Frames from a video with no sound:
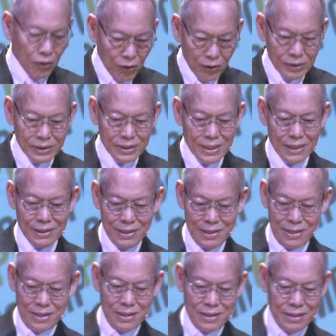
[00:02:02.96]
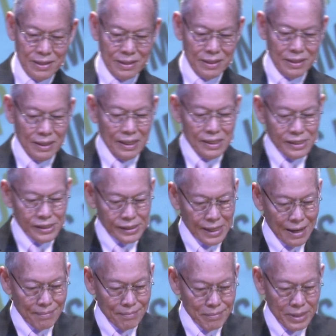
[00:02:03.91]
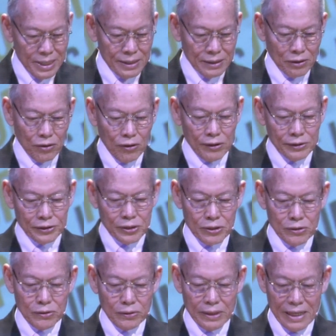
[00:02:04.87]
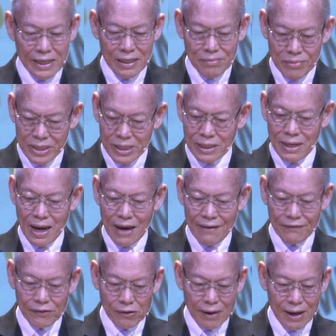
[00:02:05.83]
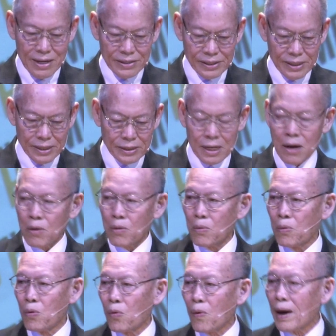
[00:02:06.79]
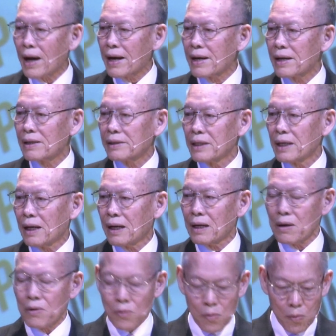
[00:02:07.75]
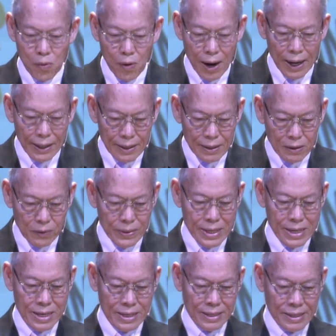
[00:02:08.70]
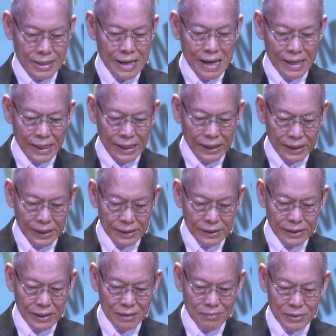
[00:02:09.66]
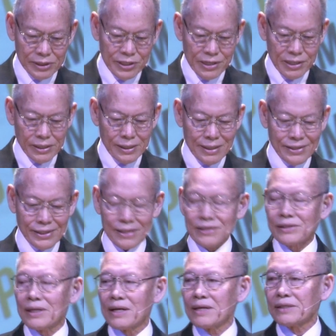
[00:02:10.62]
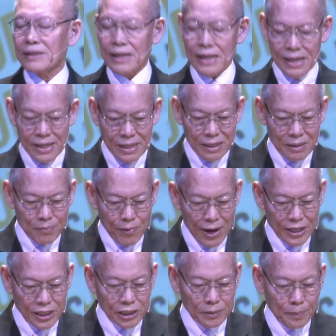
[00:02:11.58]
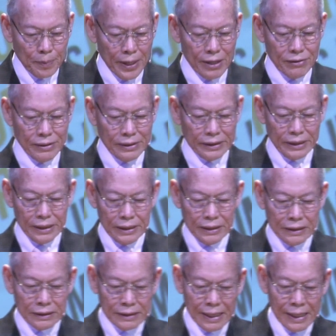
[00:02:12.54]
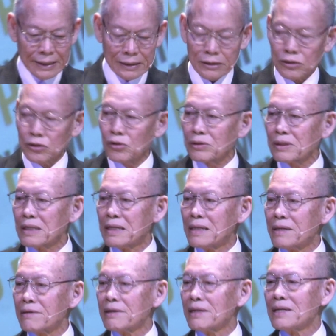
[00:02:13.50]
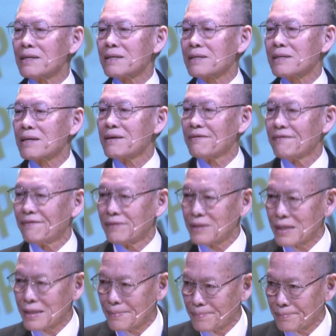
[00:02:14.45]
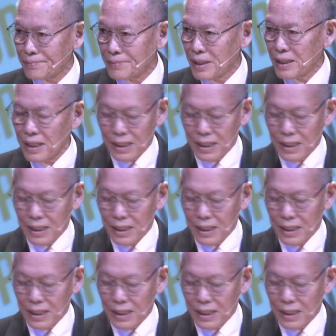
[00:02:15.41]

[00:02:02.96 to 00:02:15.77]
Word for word: On the other hand, some men go through a midlife crisis while they are wallowing in their material success and prosperity that don't really give them